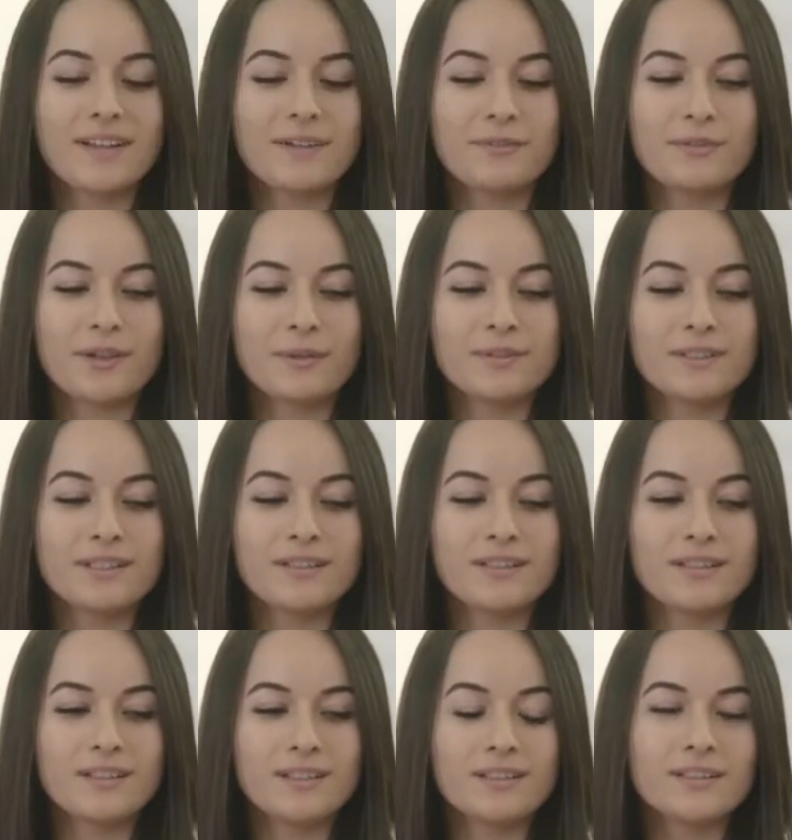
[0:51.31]
I found it
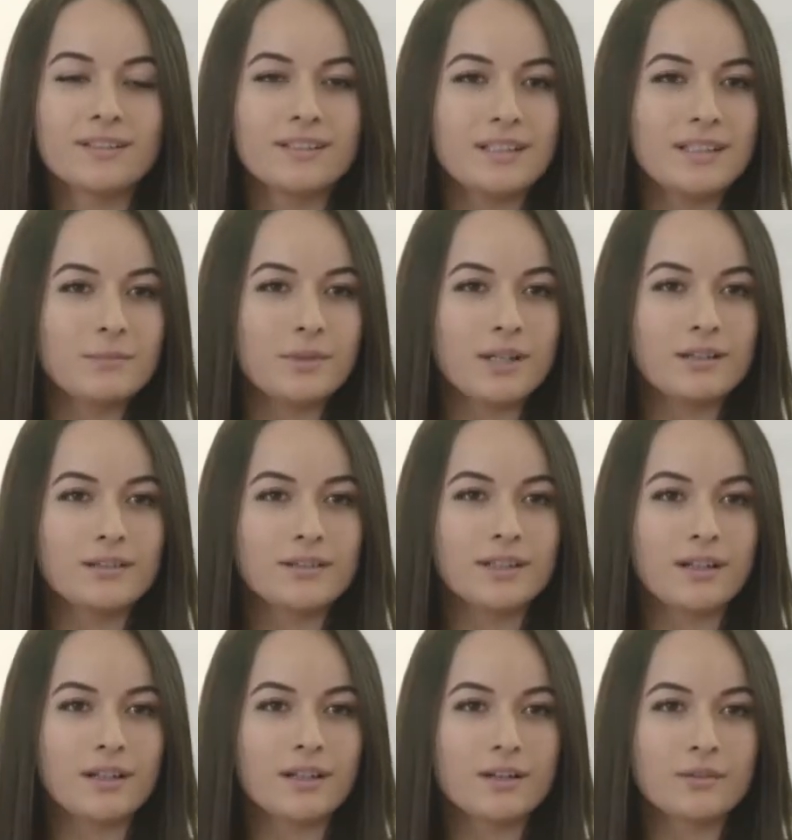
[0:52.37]
in an email
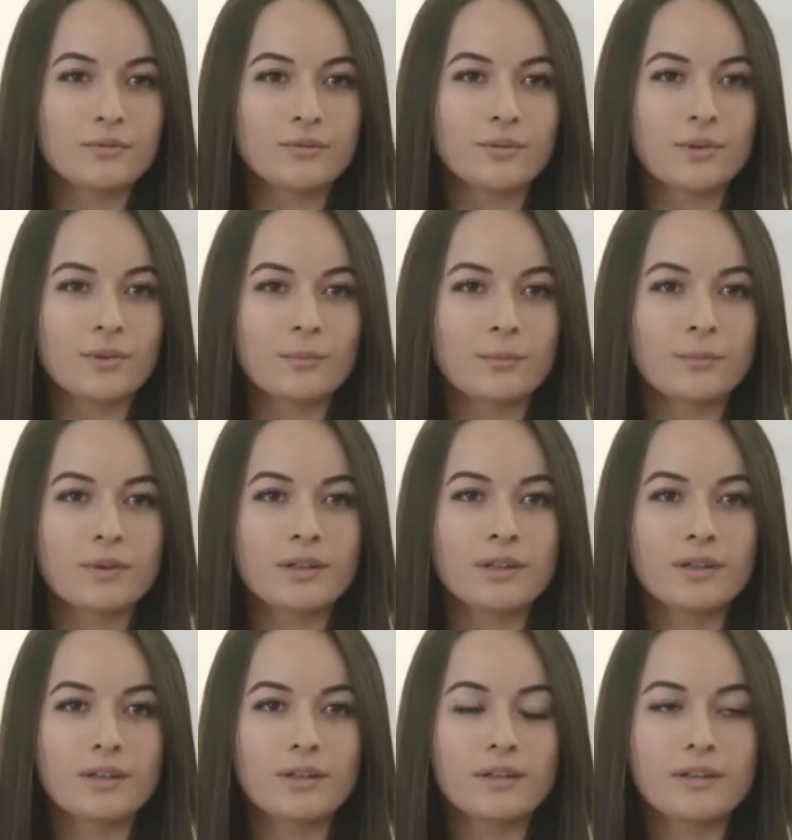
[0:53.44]
that I got from
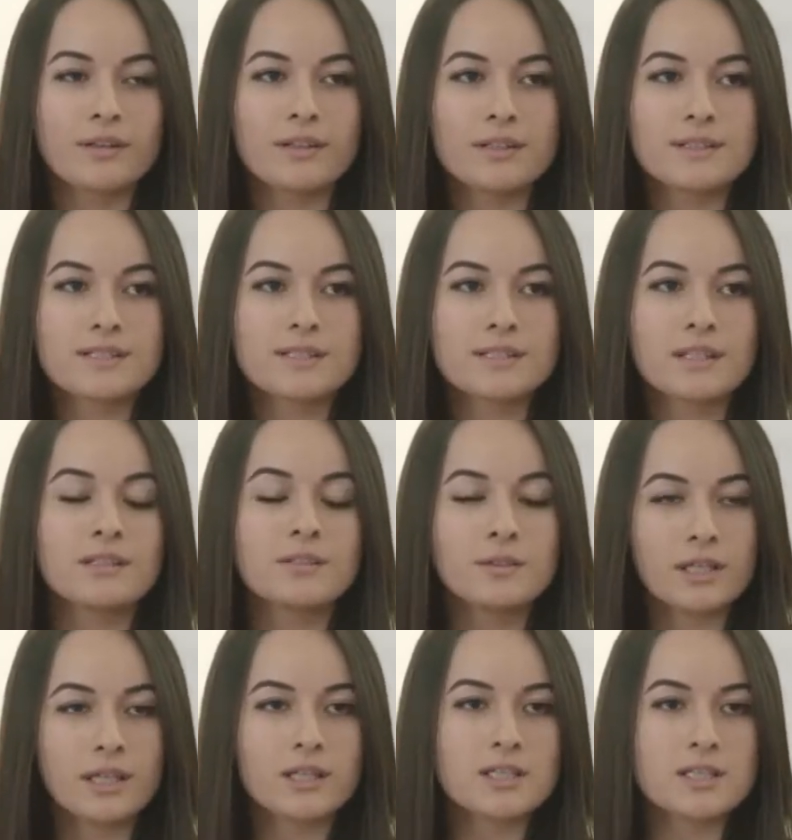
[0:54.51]
this
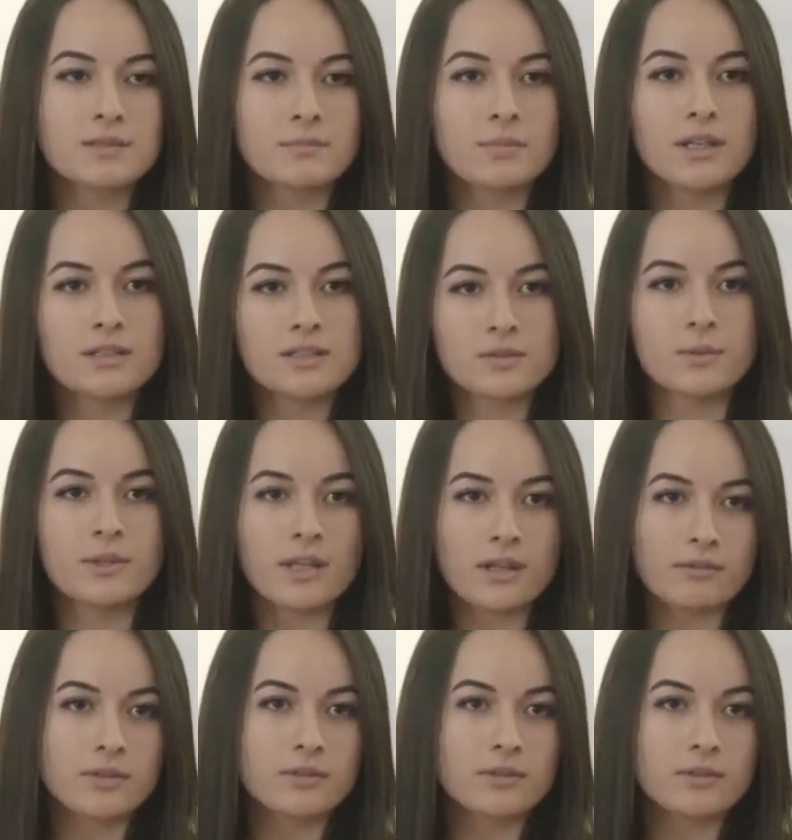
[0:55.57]
education page we have